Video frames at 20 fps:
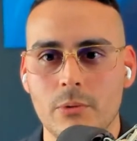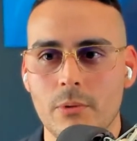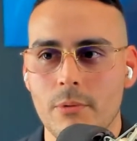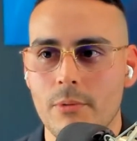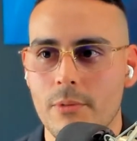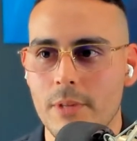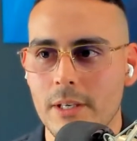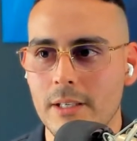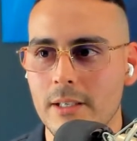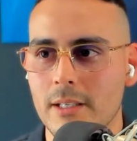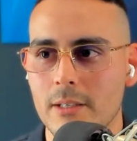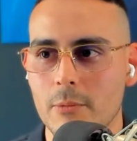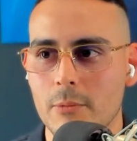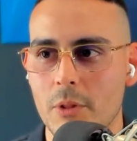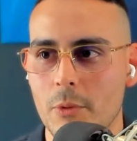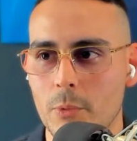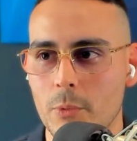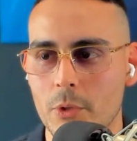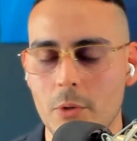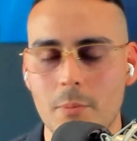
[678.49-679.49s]
thinking
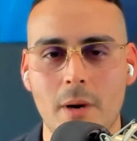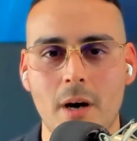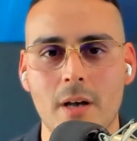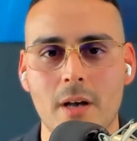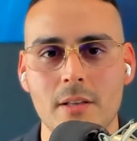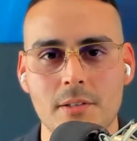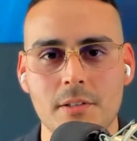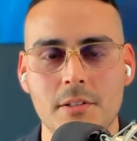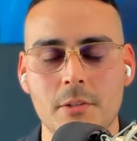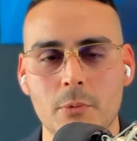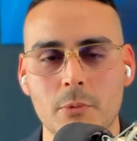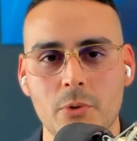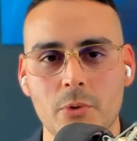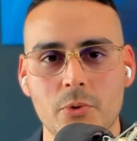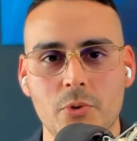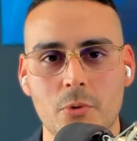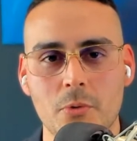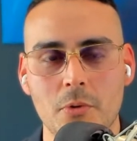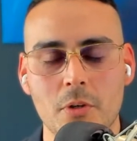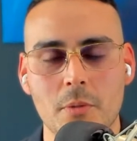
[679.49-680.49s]
with real pauses and real
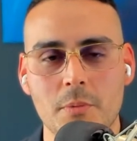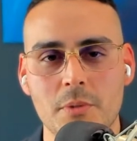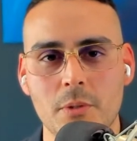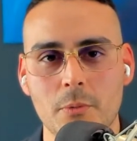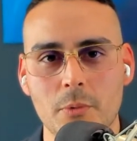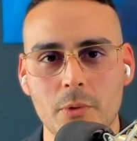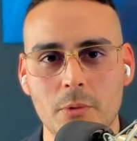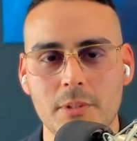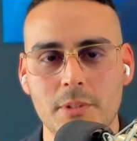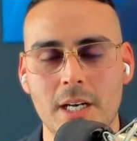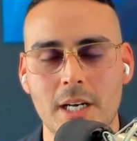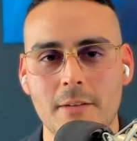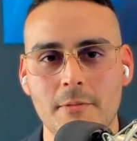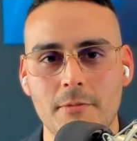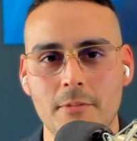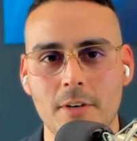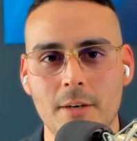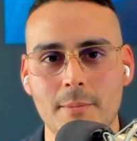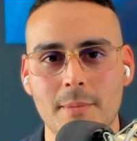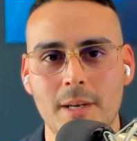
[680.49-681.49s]
screw ups in real time
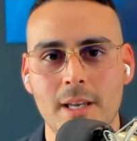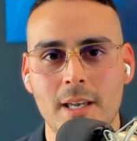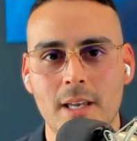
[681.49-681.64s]
from